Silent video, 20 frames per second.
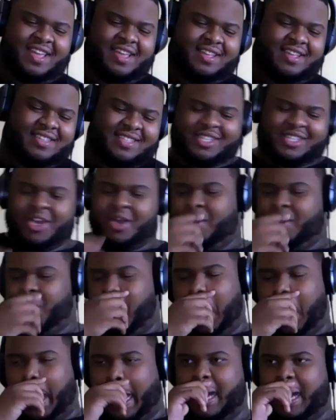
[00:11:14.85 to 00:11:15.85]

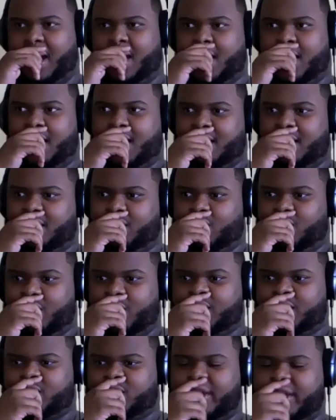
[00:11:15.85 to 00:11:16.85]
So we were
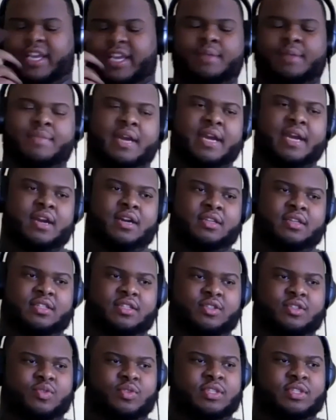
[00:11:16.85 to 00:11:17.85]
drinking at my house.
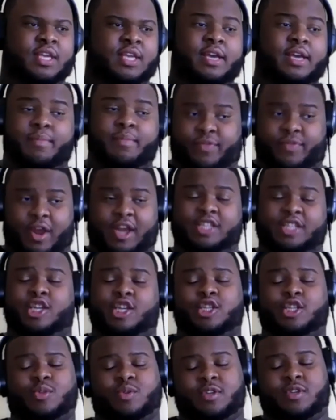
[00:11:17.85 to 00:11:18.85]
This was before I turned
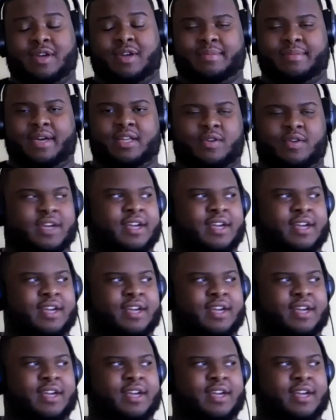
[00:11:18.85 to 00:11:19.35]
21, by the way.